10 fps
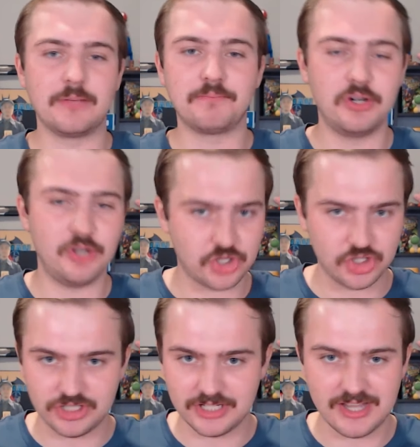The
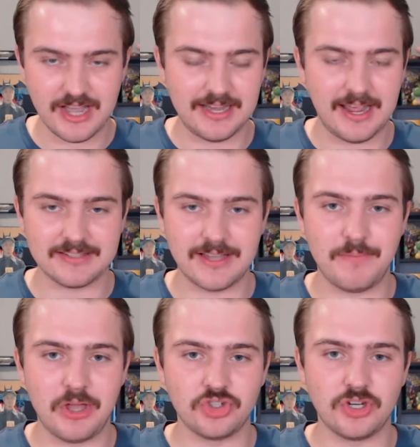production design, as I
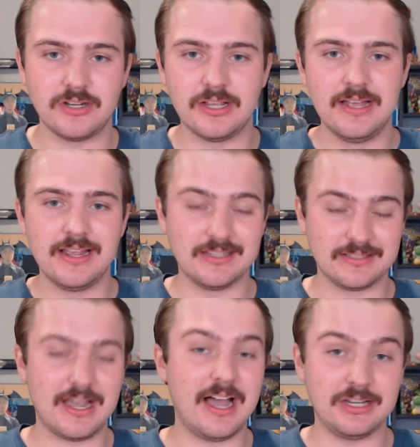mentioned,
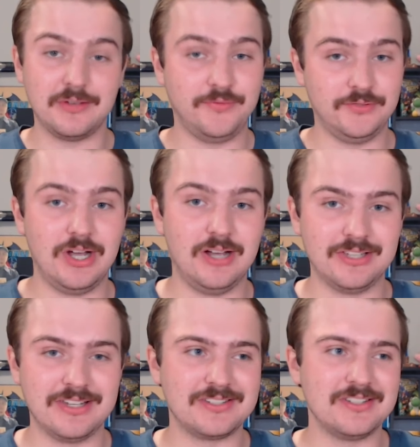is kind of
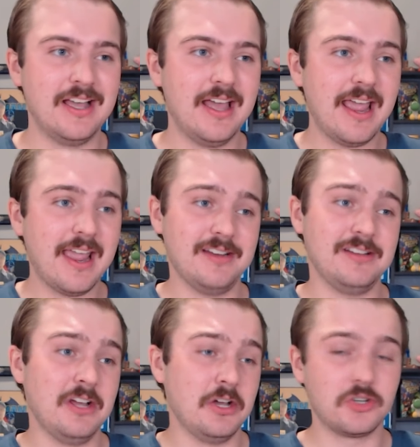flawless
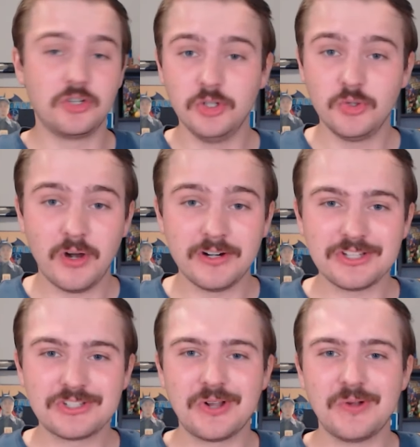and good
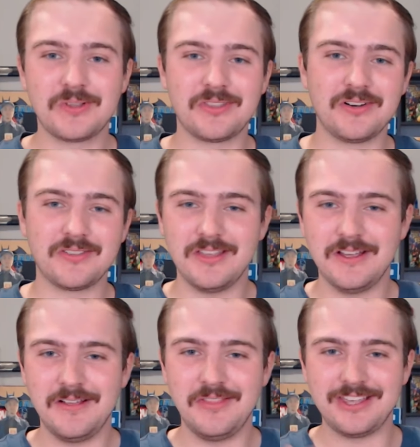running jokes. There's
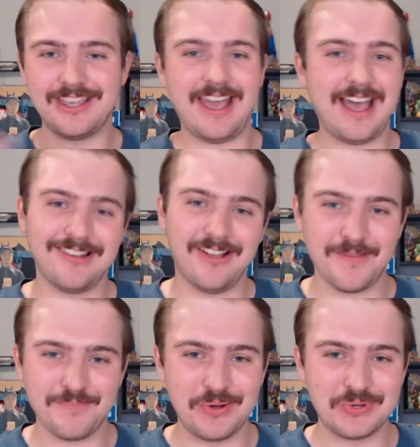the the cat
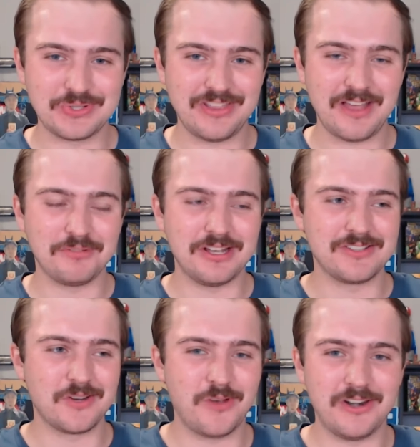on the poster that
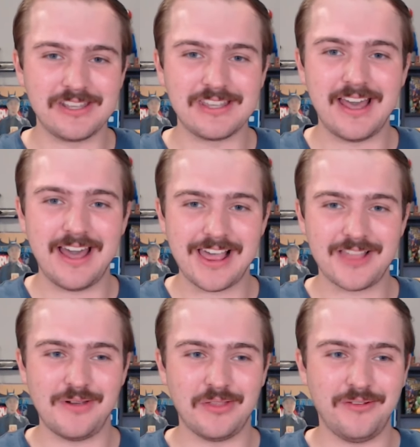plays a running gag
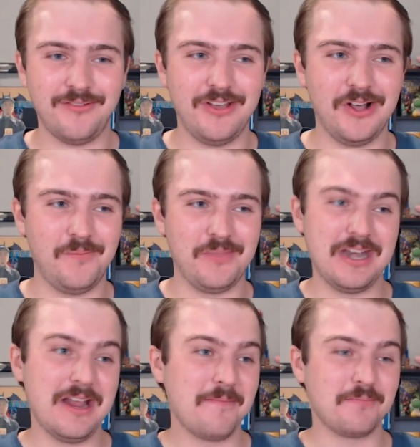throughout the film
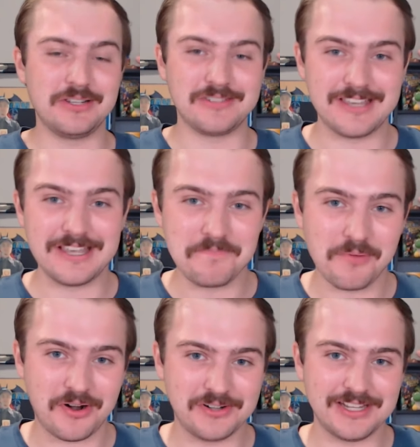and plays a key
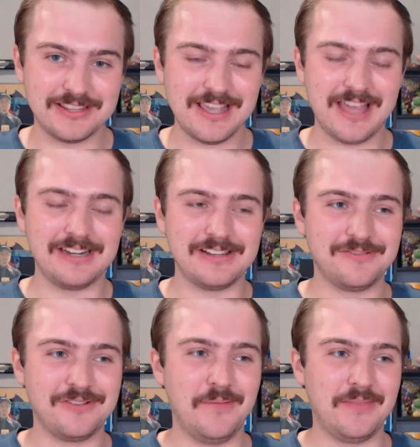part at the end of the
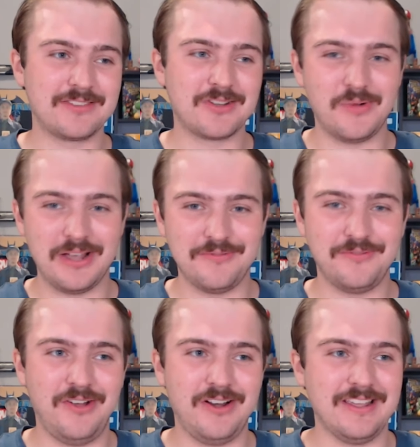film that's quite
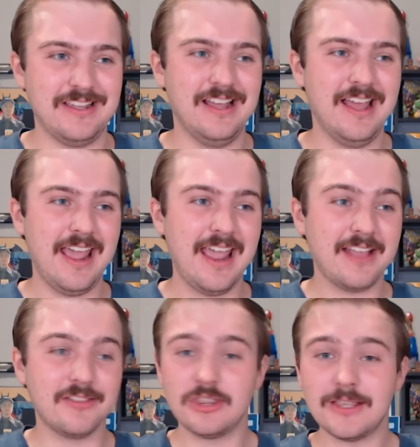funny
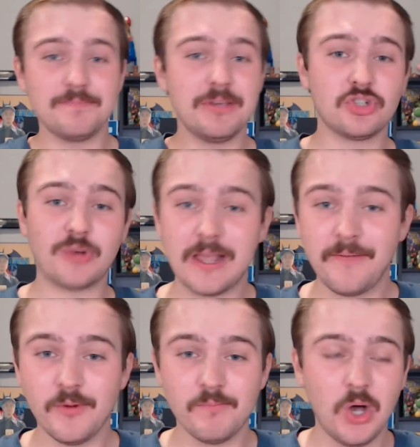and these big
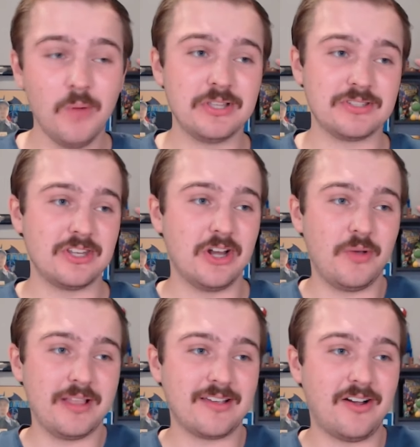triumphant moments. You
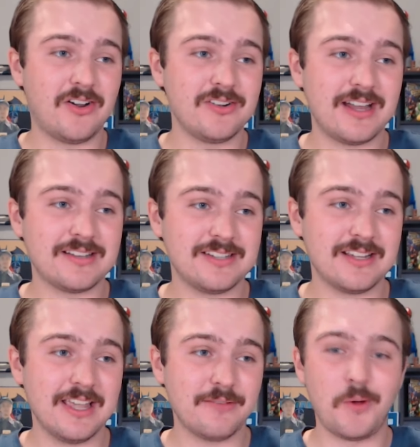know, it's hard not
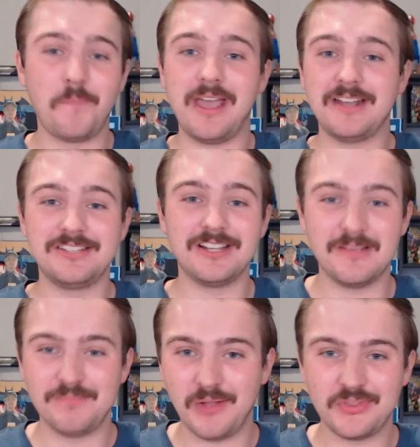to get romantic
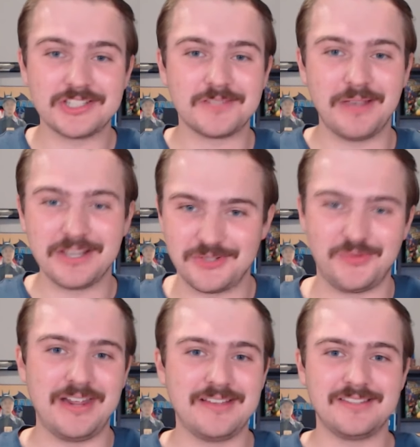about the space
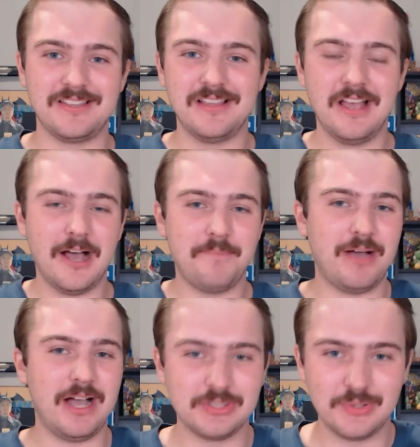race and
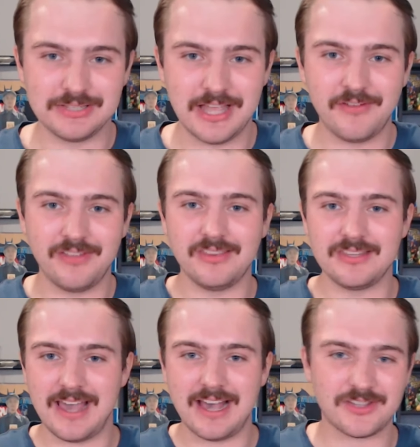Apollo 11 and
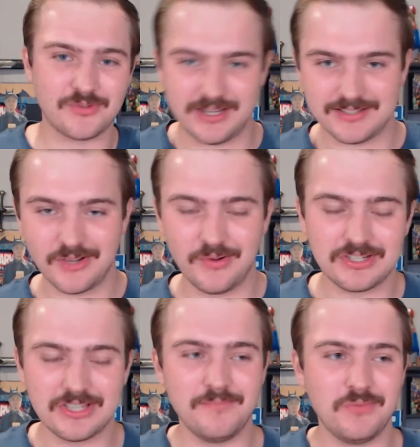the astronauts
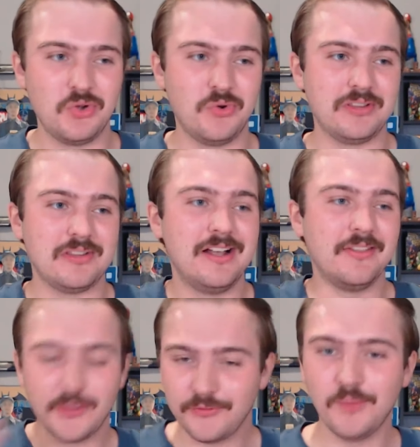going to the moon, and
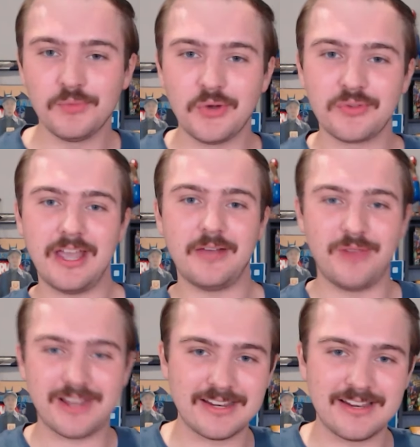this film knows that,
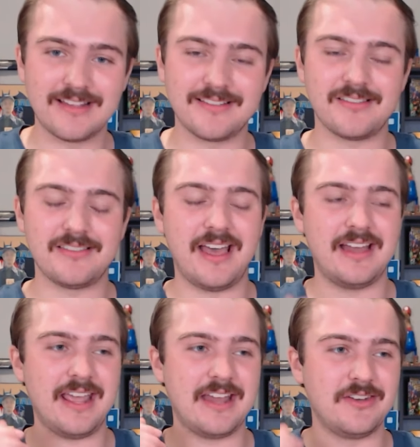recognizes
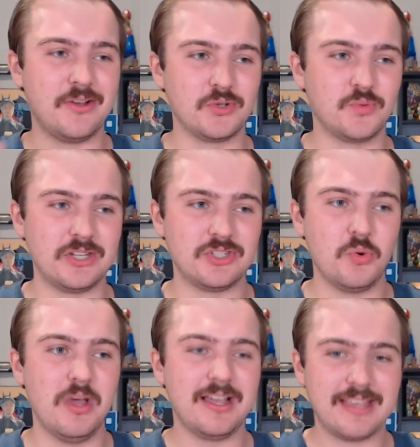that, and knows when
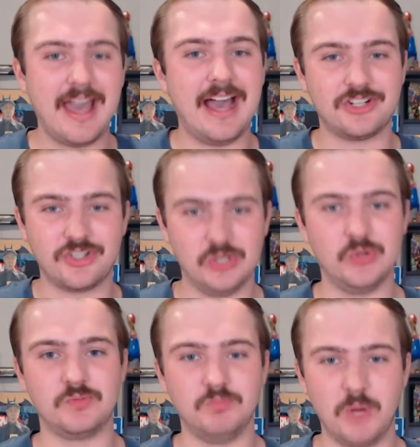to cash
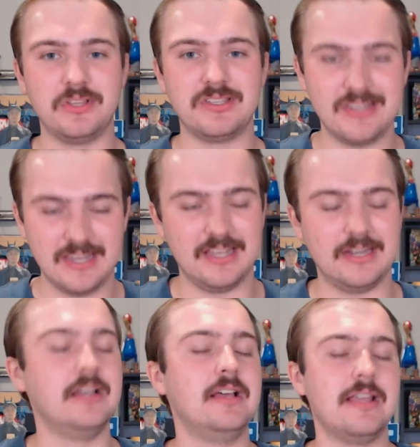those moments
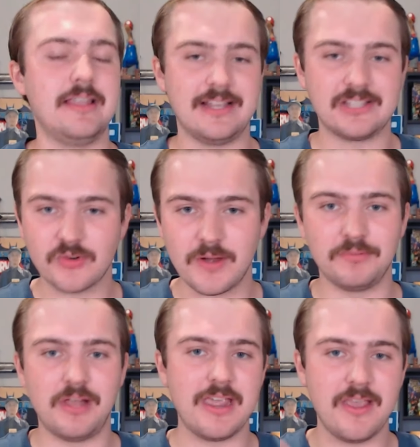in in that
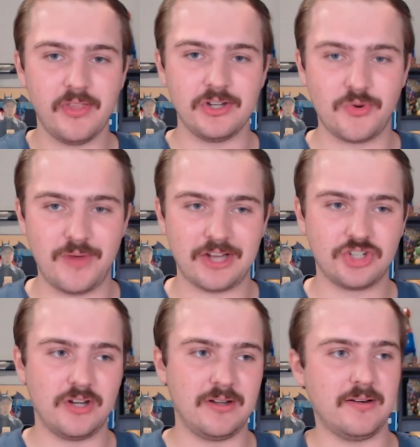screenplay, in the
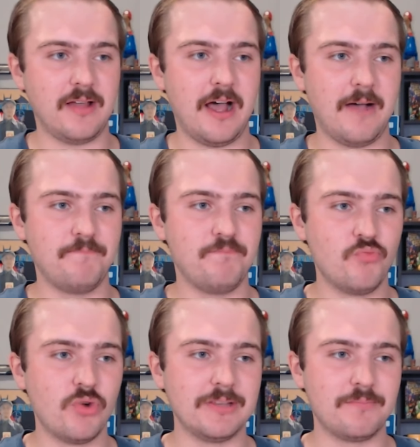direction, uh,
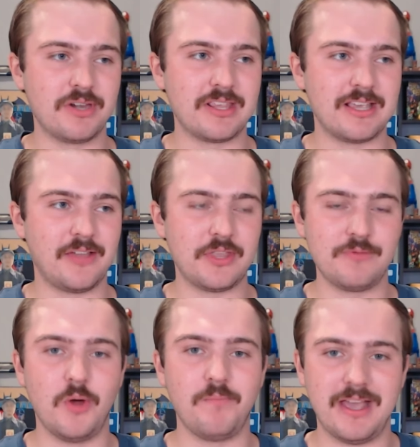really bringing out
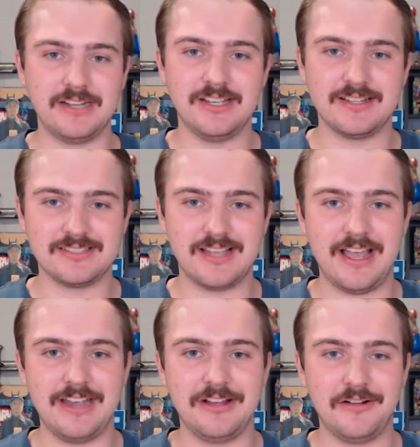the romantic
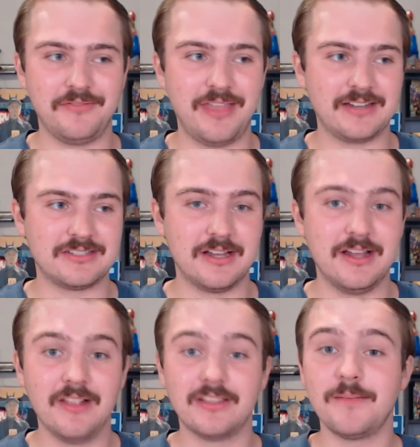side of that
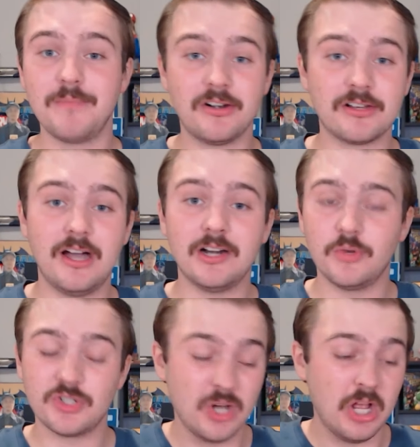uh, that Americana,
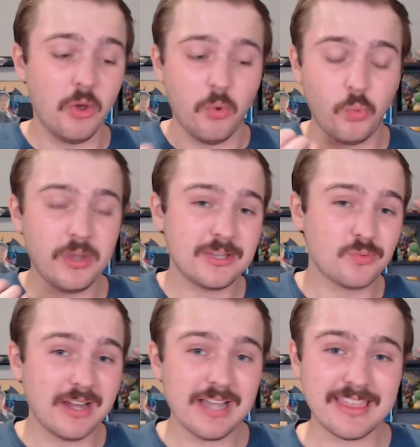which
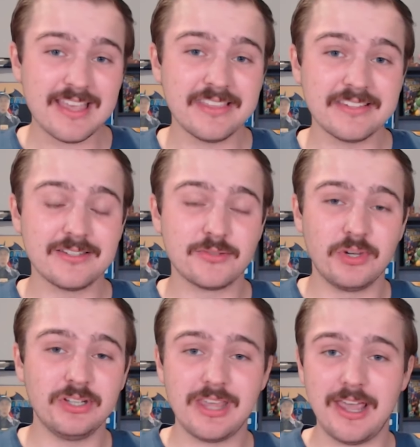is why I think this is
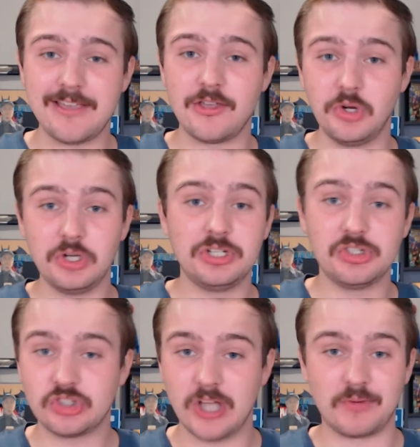really a good
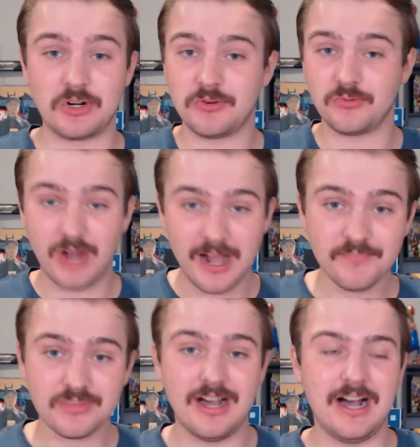summer
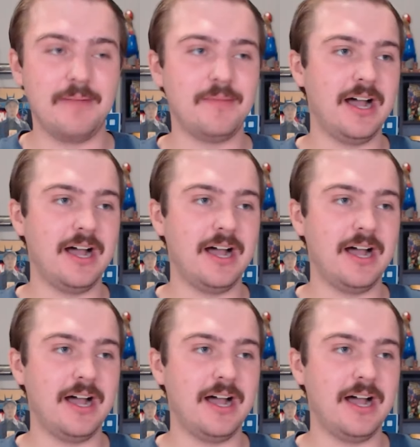rom com.